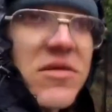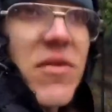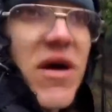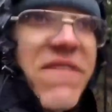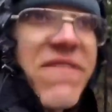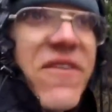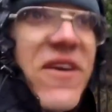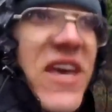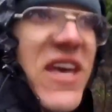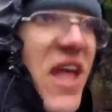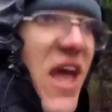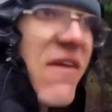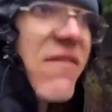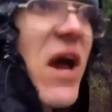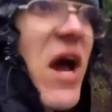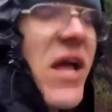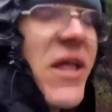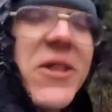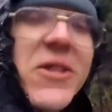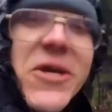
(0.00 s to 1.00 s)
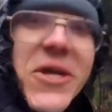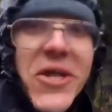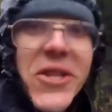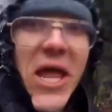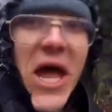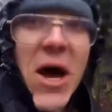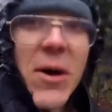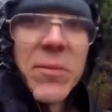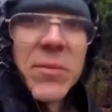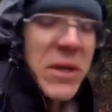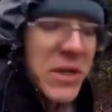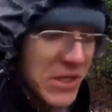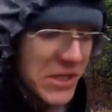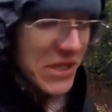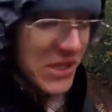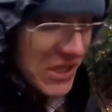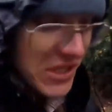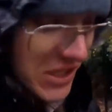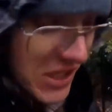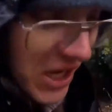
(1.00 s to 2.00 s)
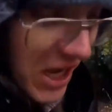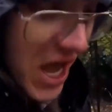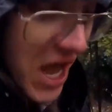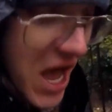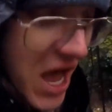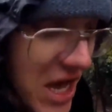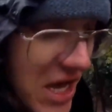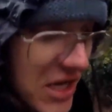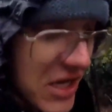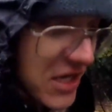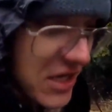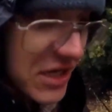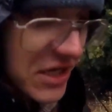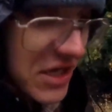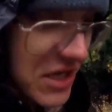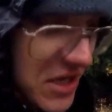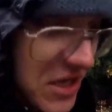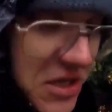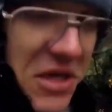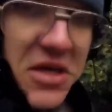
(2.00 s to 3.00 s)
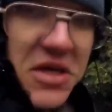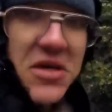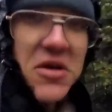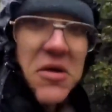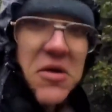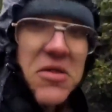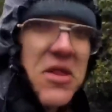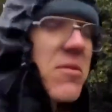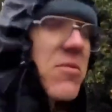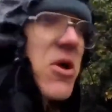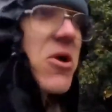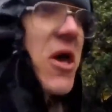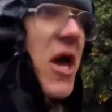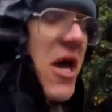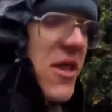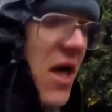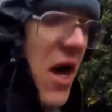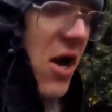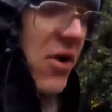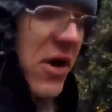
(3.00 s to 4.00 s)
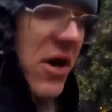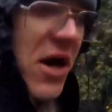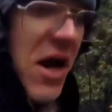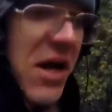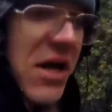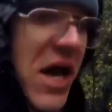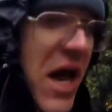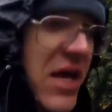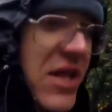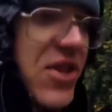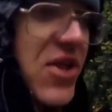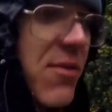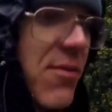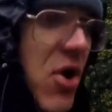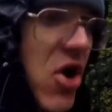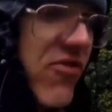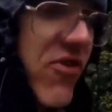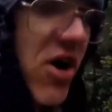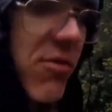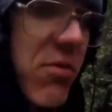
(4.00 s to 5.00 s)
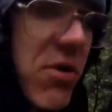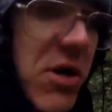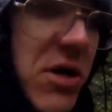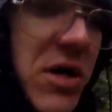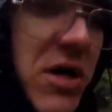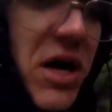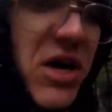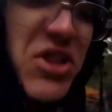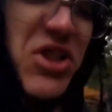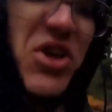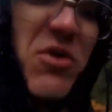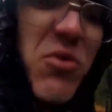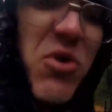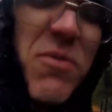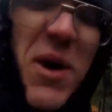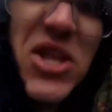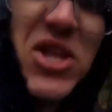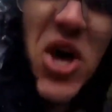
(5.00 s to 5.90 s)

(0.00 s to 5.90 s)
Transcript: My feet have gone a little numb. Uh, seems okay though. I can still move them. I can still move my